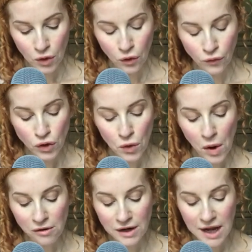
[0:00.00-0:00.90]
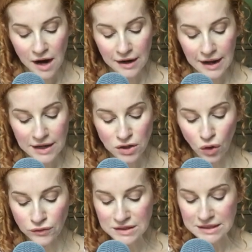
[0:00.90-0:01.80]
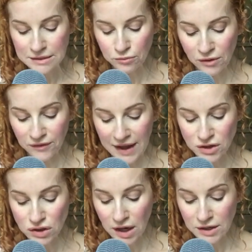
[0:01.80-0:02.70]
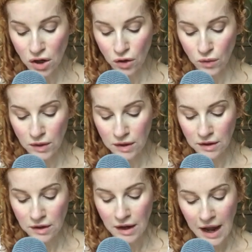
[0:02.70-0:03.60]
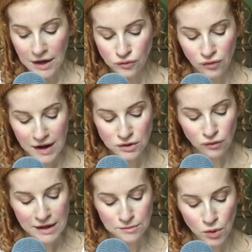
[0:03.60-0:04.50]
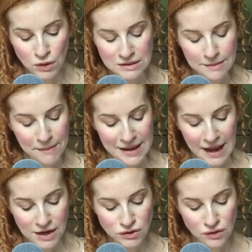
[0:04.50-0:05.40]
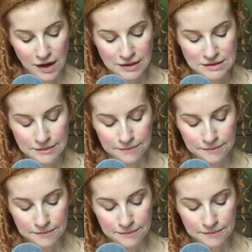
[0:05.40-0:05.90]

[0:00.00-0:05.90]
For you are a young lady of deep reflection, I know, and read great books and make extracts."